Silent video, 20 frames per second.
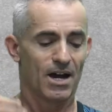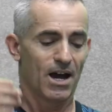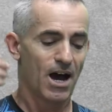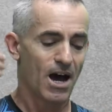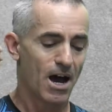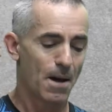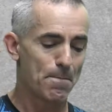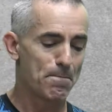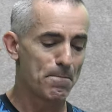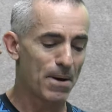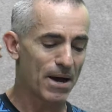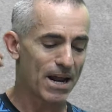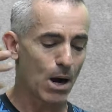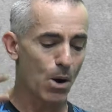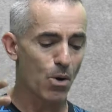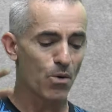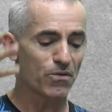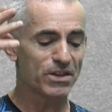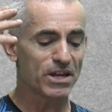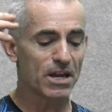Uh, but
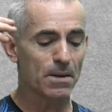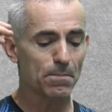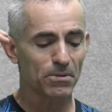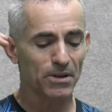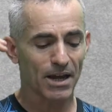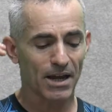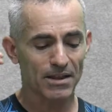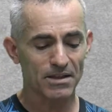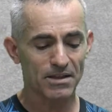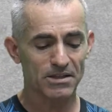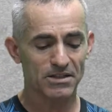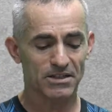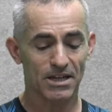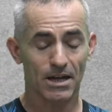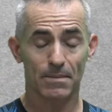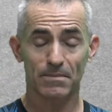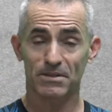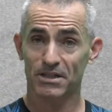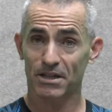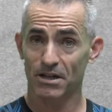however, they implanted the
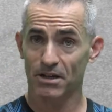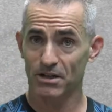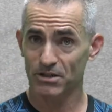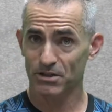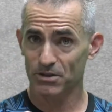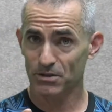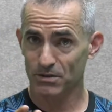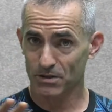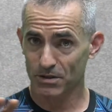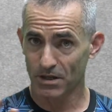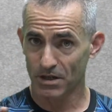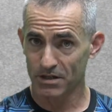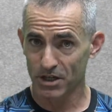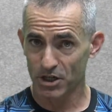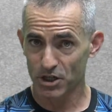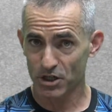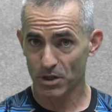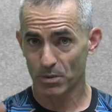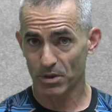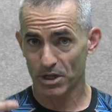stem cells
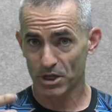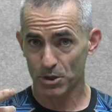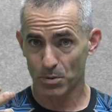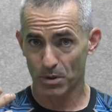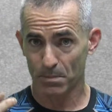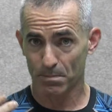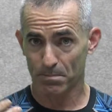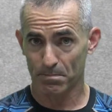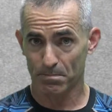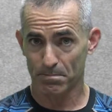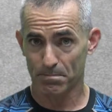initially when they just went